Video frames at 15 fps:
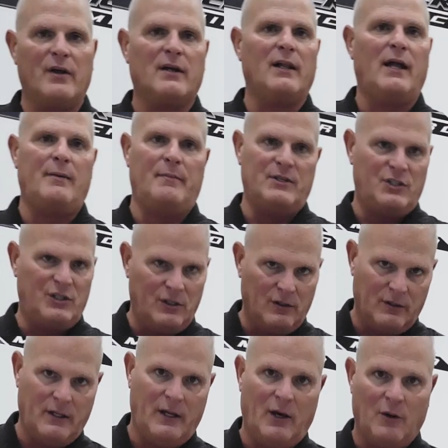climate
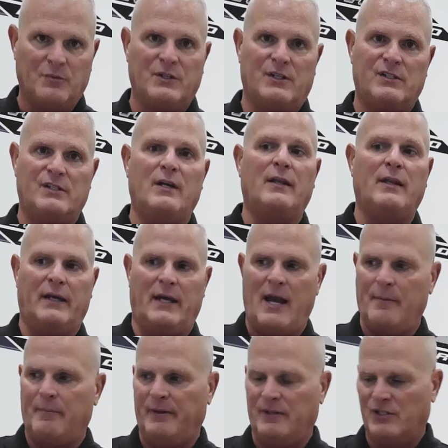shield and helps extend the camping